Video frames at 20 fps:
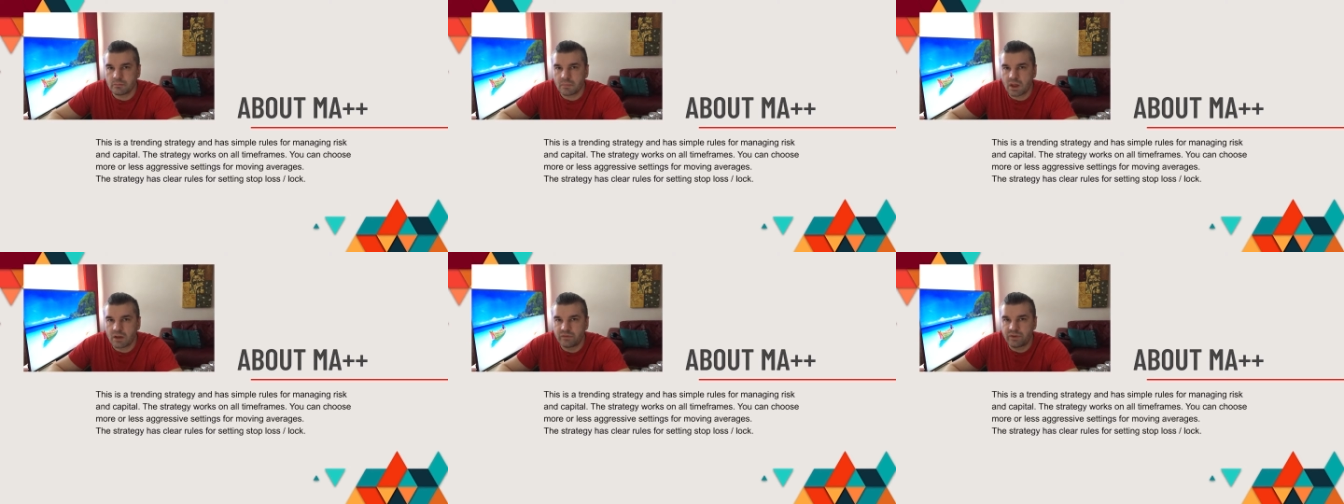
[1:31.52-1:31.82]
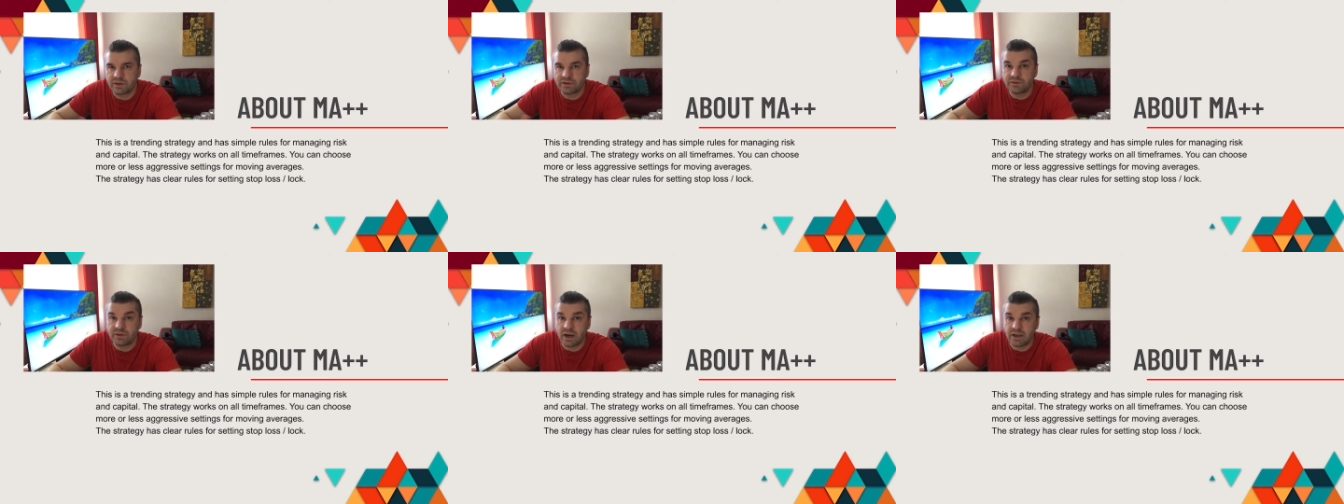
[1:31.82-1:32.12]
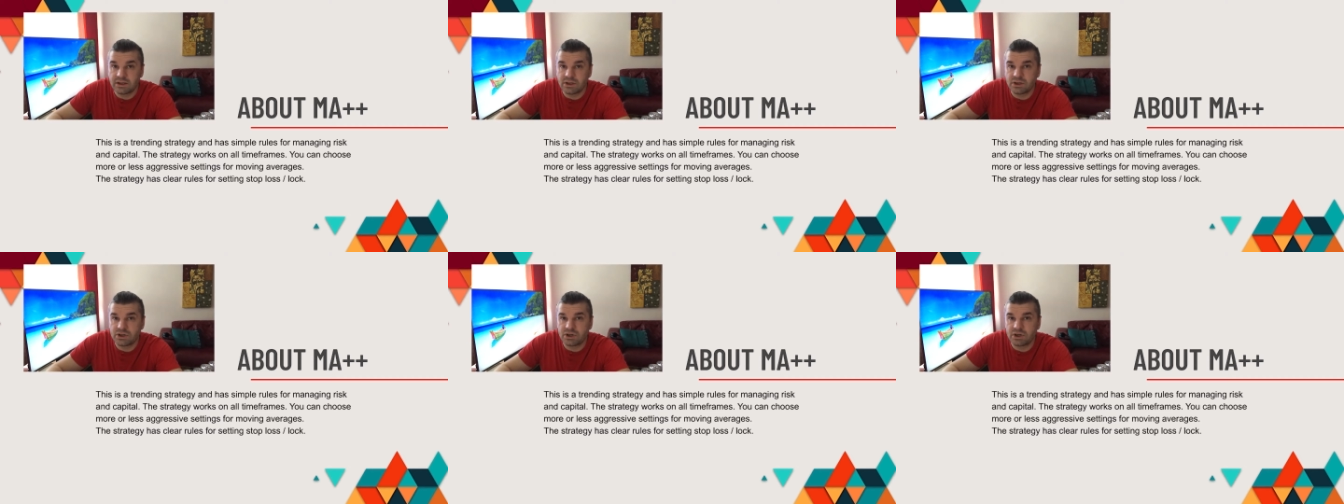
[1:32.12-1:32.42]
The
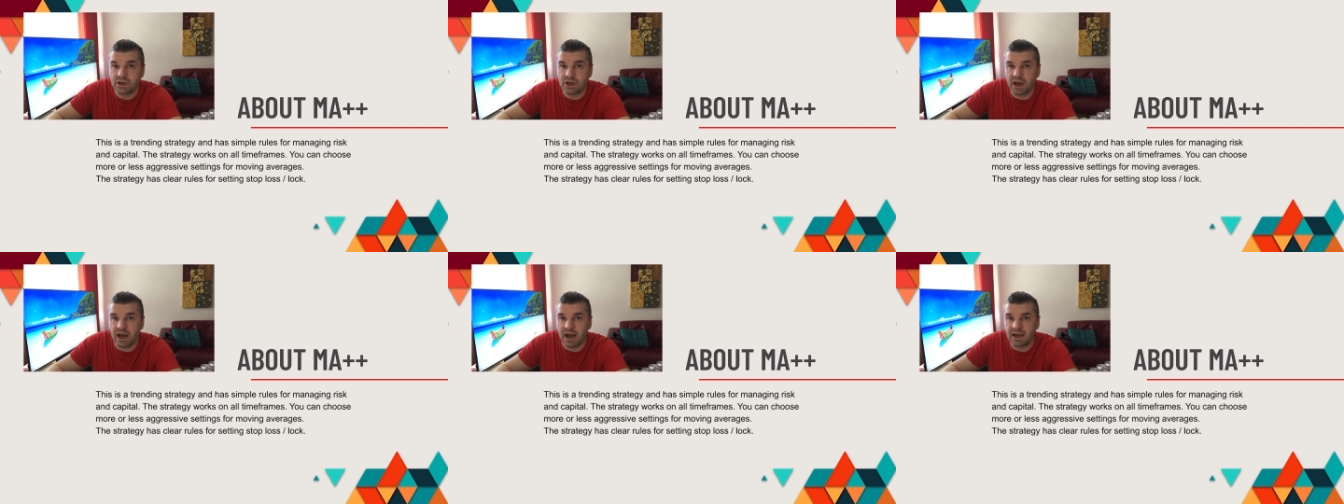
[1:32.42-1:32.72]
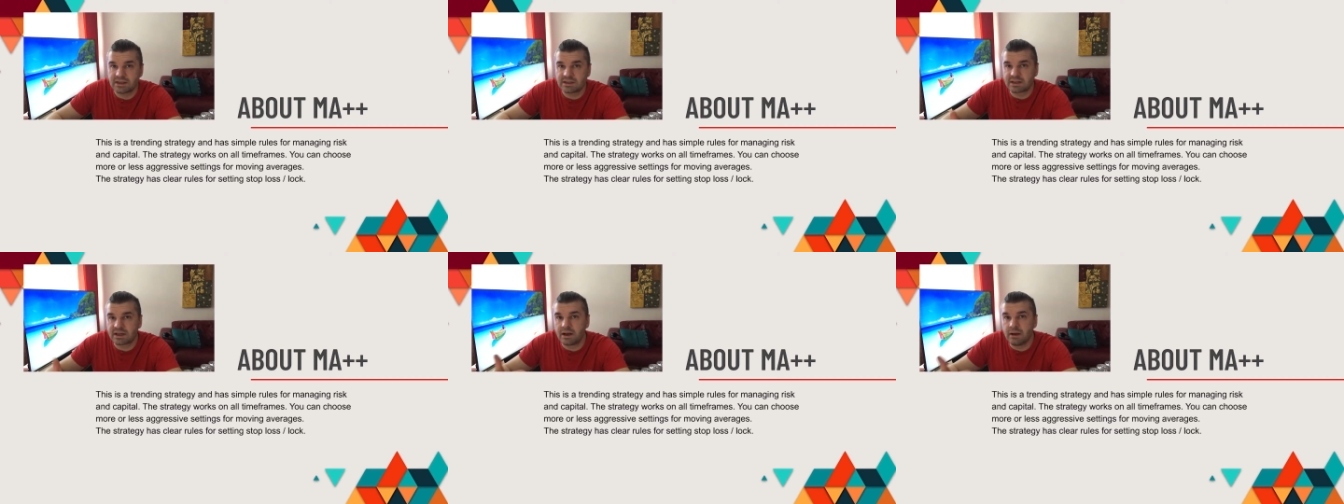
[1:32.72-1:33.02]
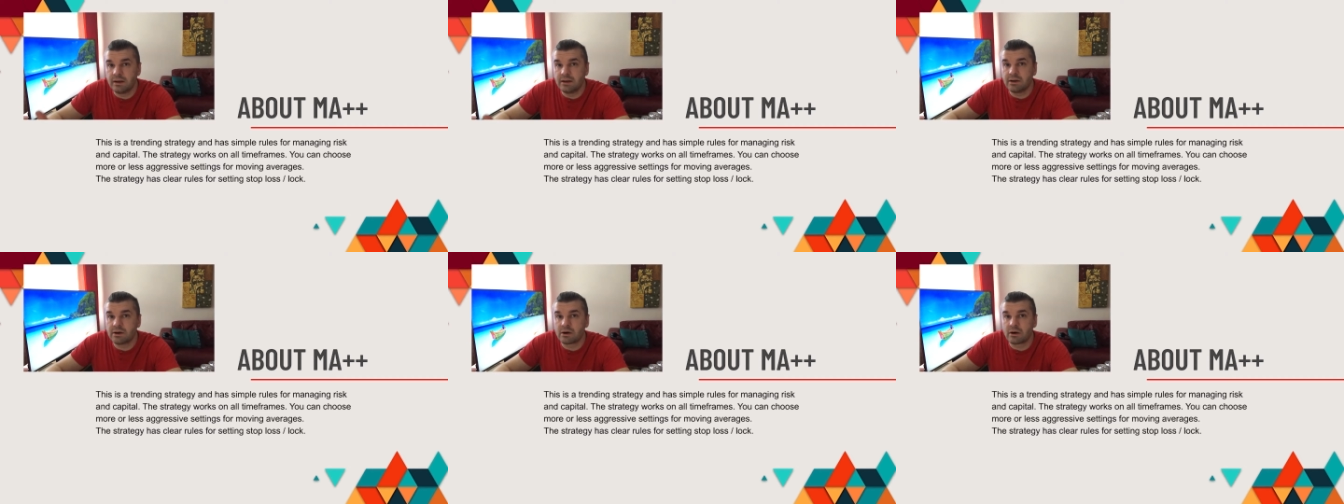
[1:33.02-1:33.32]
strategy has
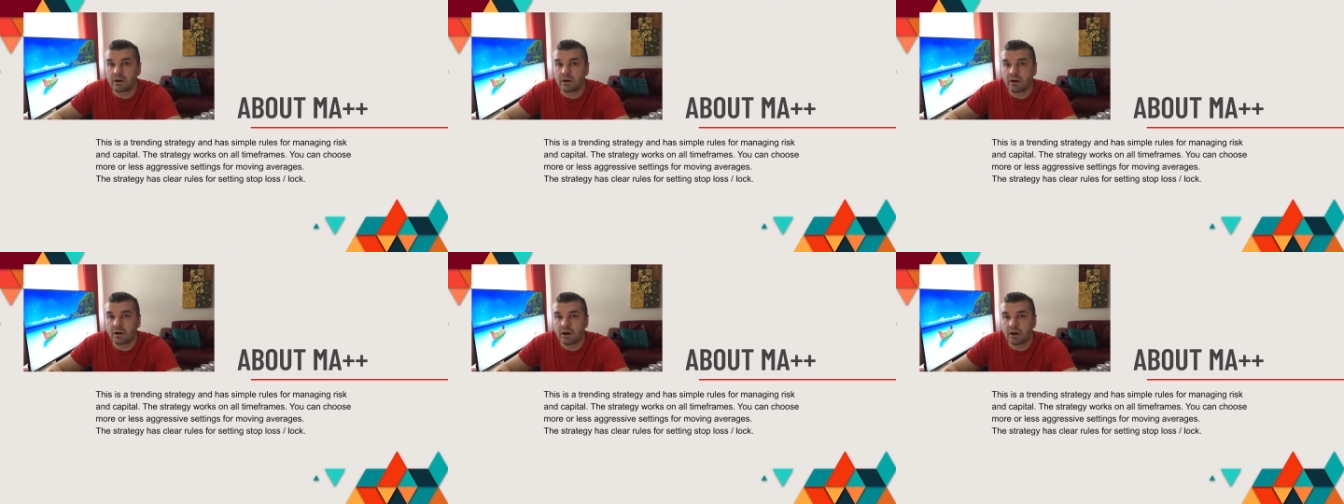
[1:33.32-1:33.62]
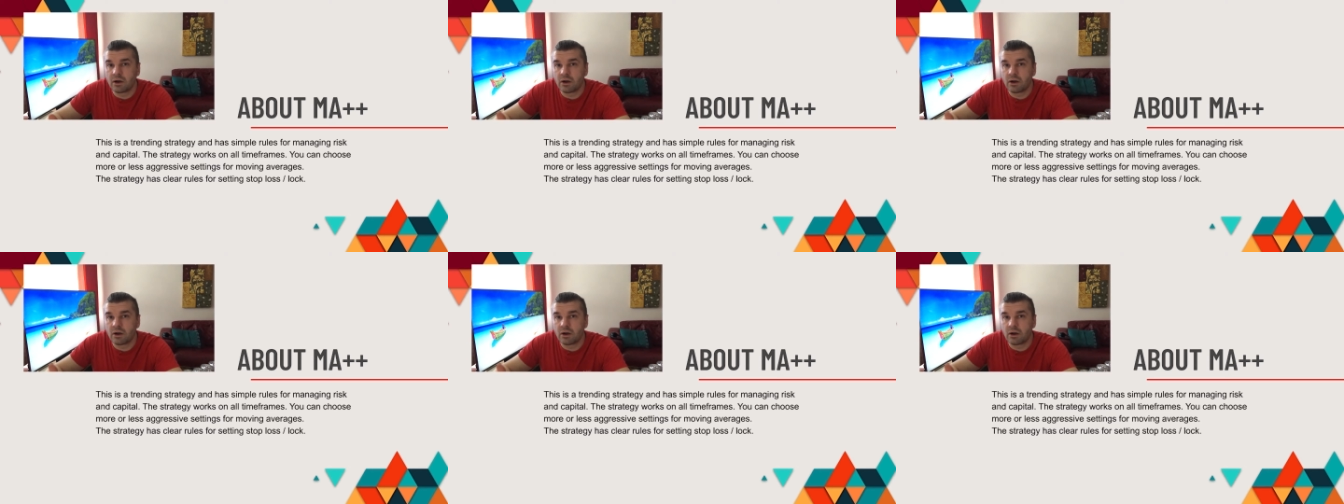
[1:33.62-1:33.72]
clear